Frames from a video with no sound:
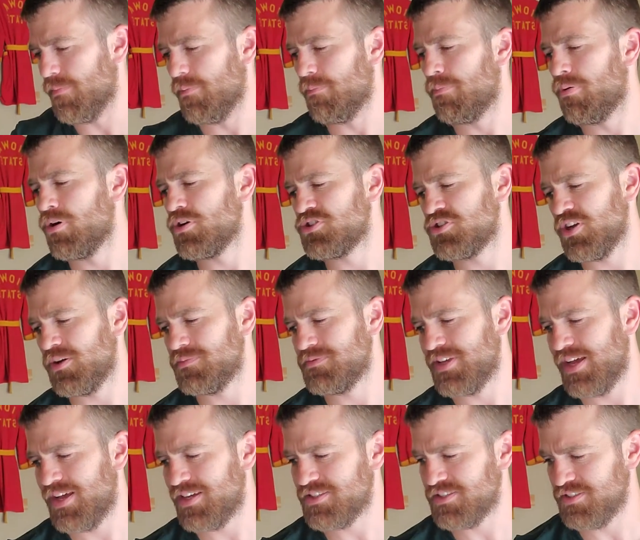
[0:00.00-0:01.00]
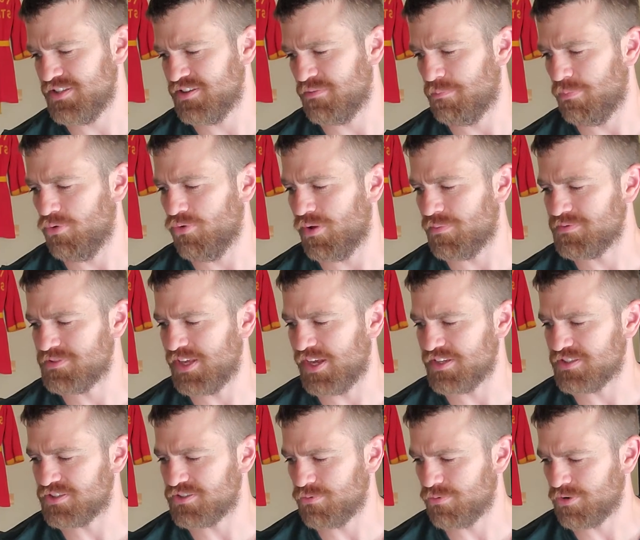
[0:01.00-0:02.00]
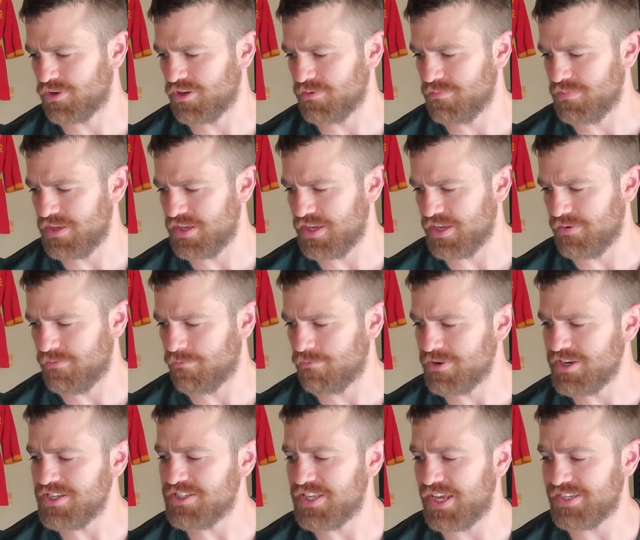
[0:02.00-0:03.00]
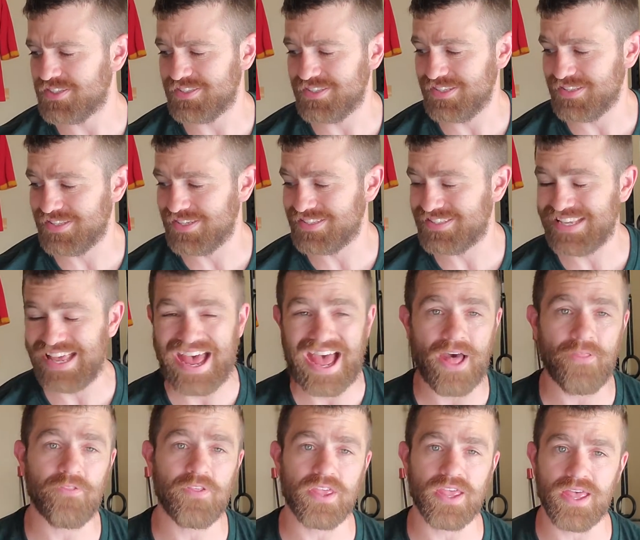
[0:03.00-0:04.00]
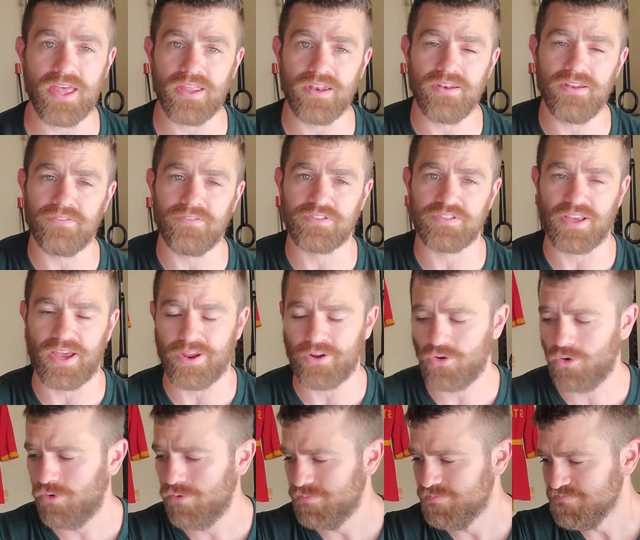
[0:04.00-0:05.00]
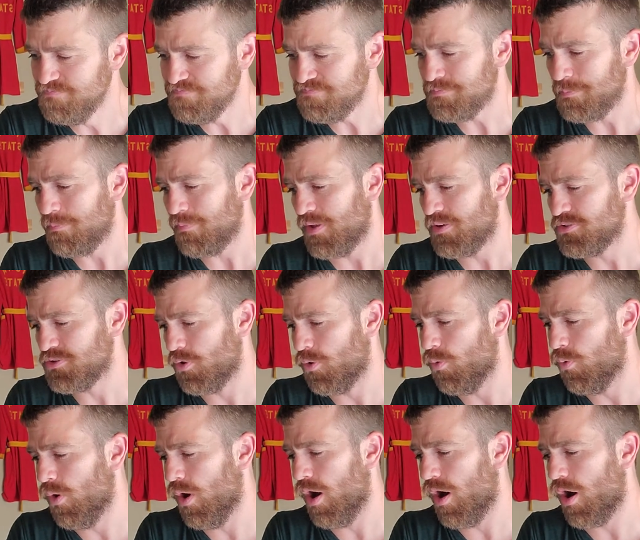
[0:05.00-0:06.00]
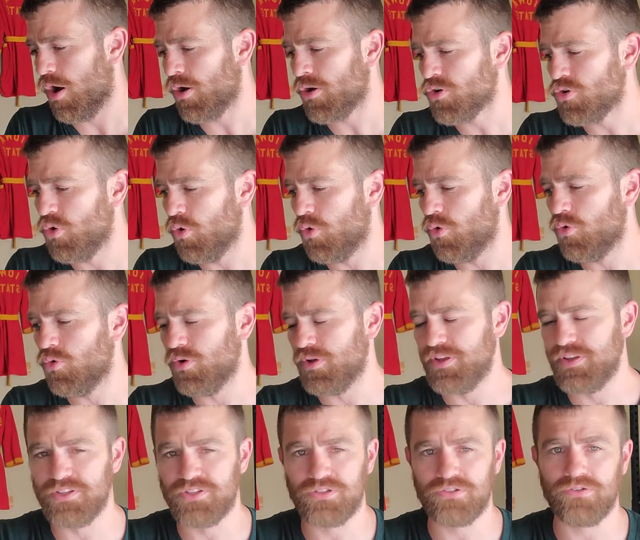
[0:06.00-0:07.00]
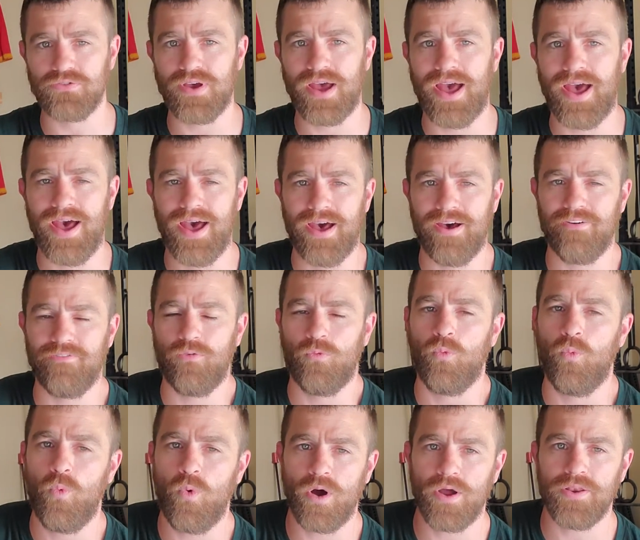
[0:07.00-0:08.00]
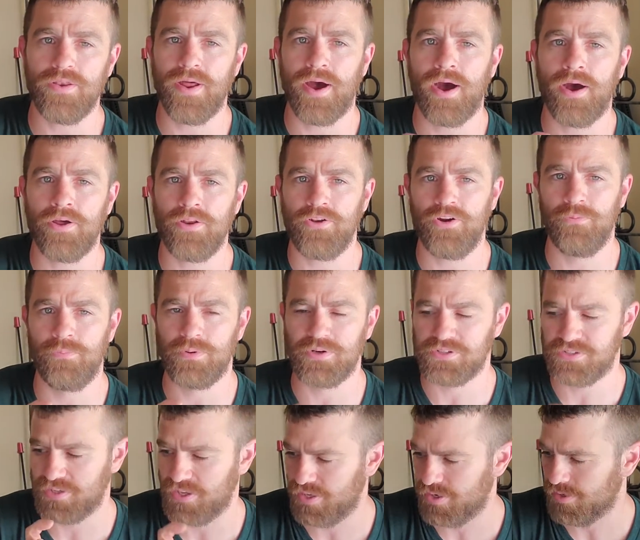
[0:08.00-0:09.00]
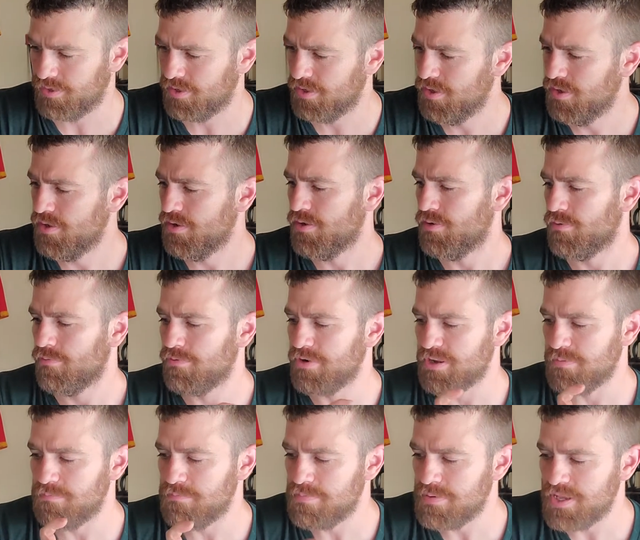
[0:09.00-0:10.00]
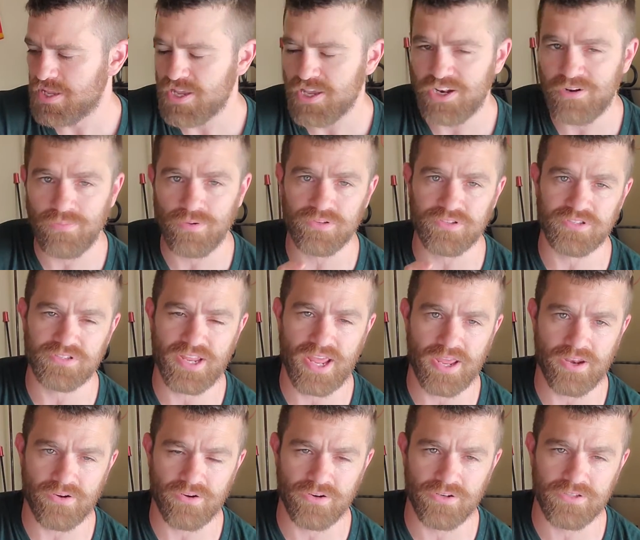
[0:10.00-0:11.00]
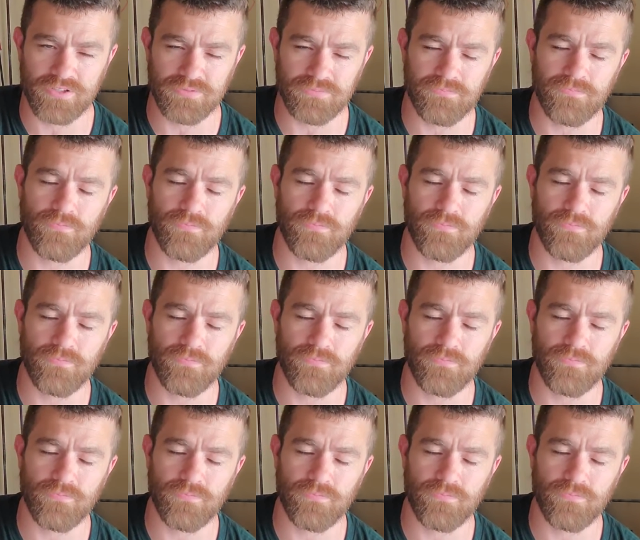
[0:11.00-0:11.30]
push-up test and the pull-up test. So we're going to be retesting this at the end of the cycle. So our goal is to have 100% repeatable standards